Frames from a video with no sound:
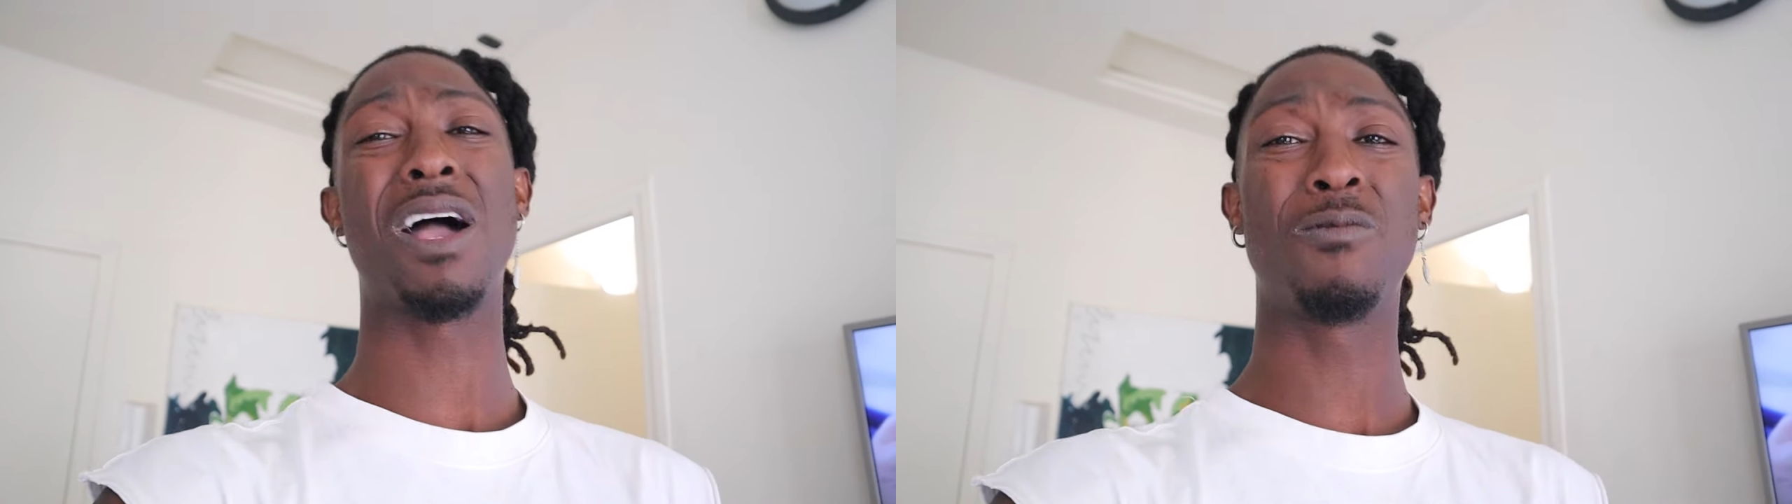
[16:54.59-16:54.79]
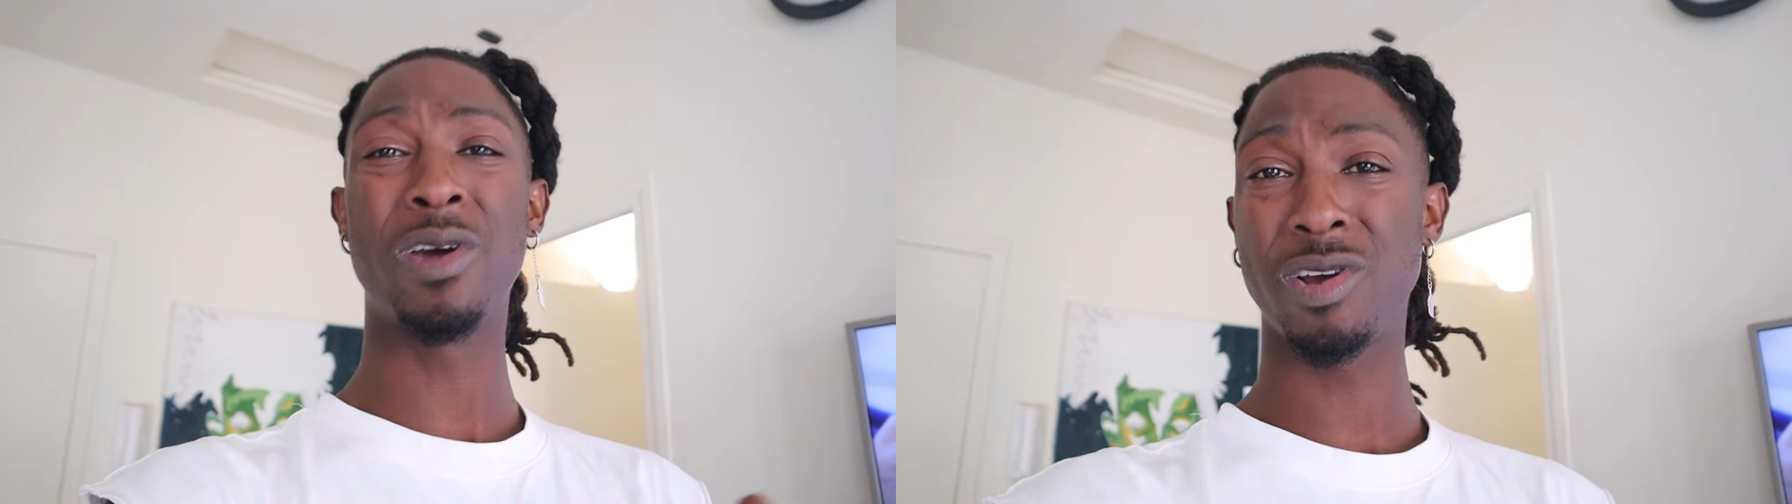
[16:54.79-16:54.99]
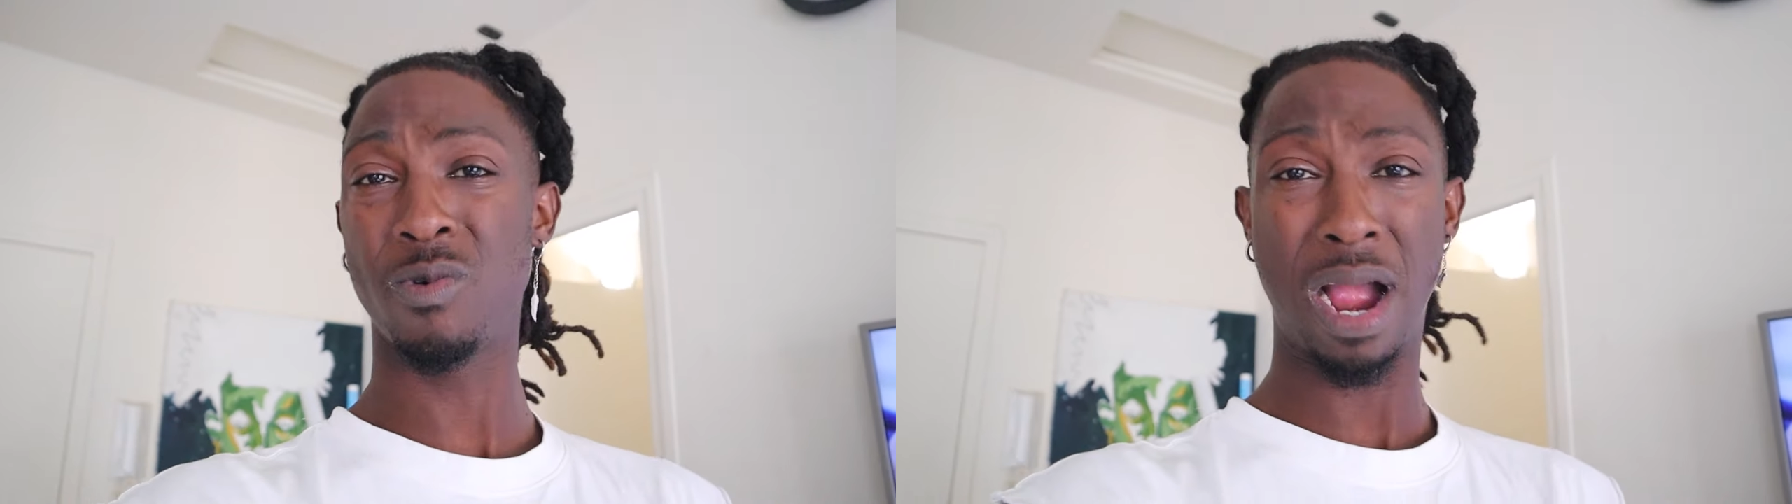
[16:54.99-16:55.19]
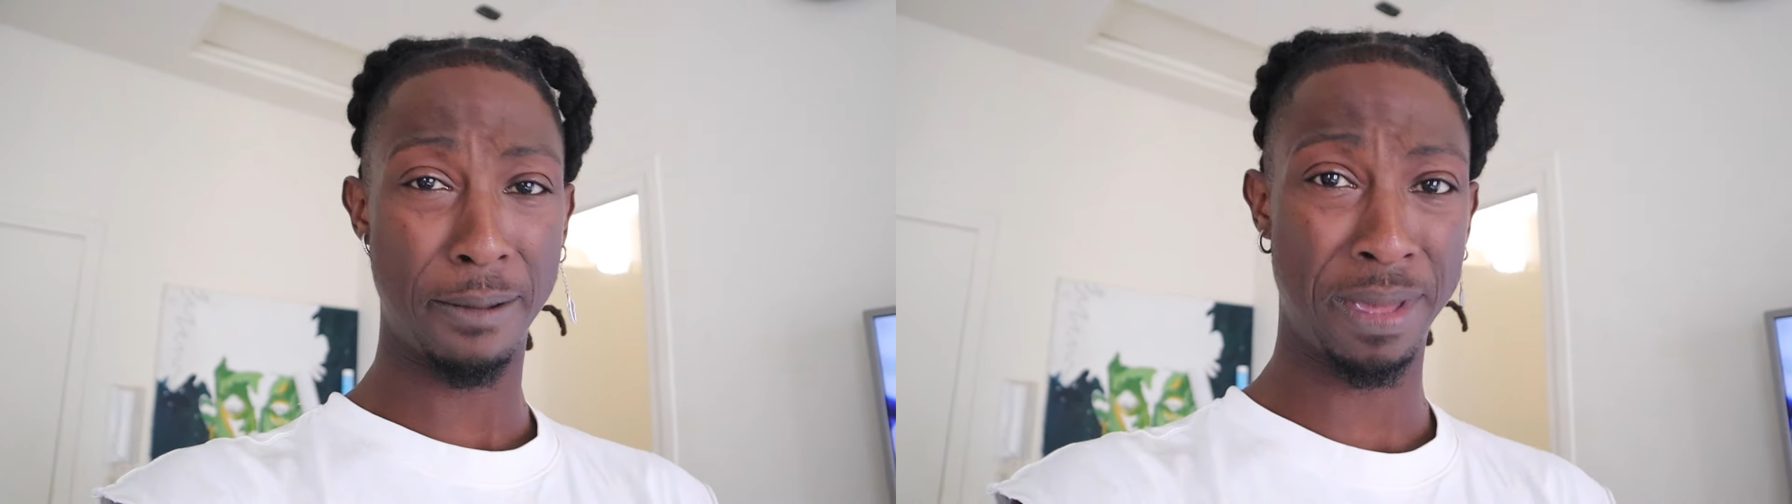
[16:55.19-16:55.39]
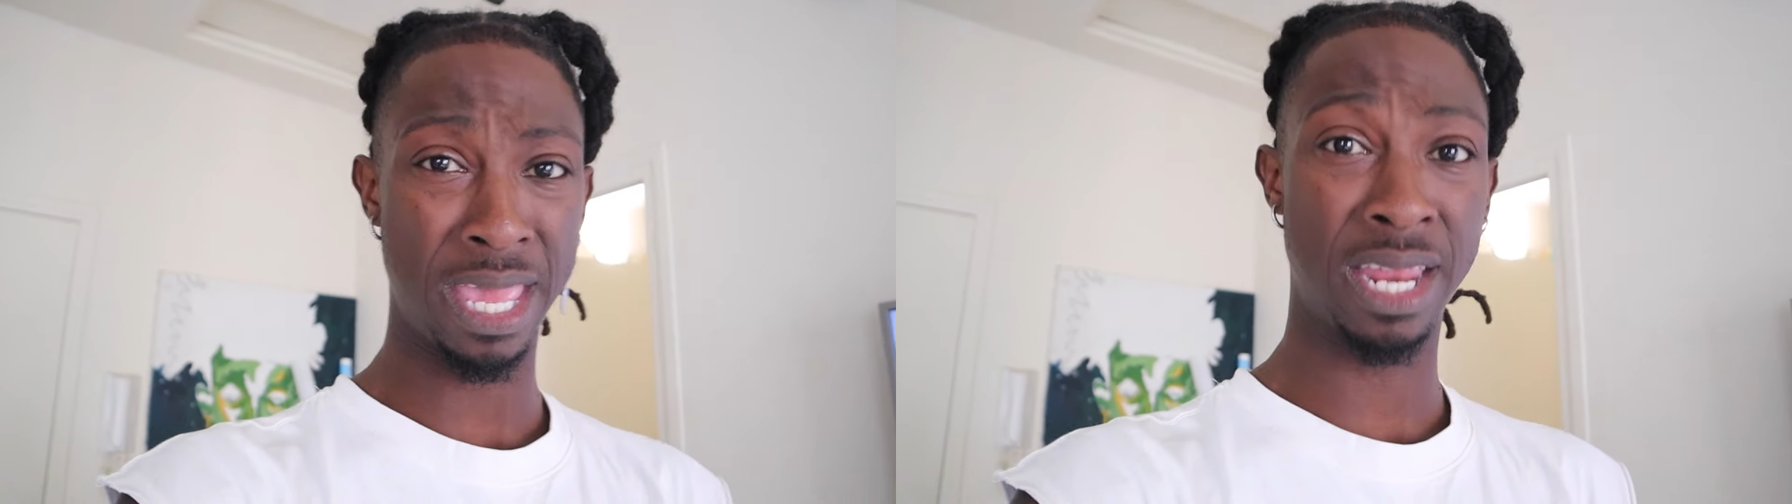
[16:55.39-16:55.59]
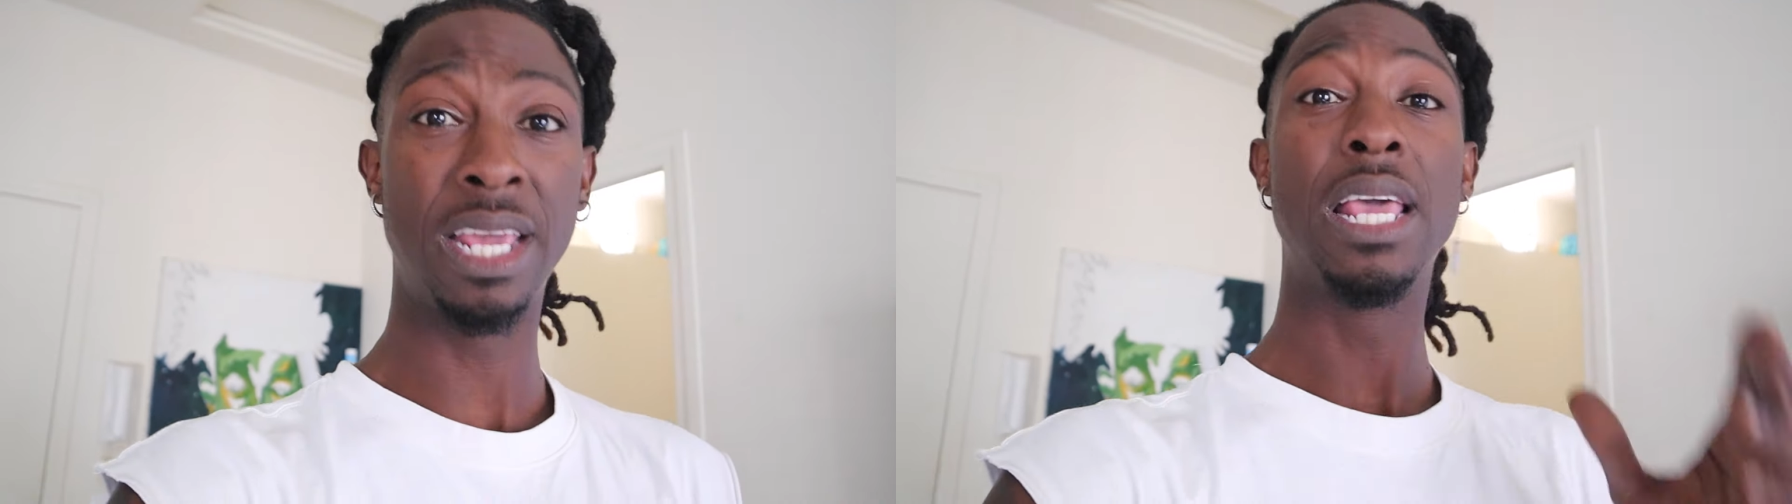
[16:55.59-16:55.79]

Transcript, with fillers: Y'all wondering where I've been,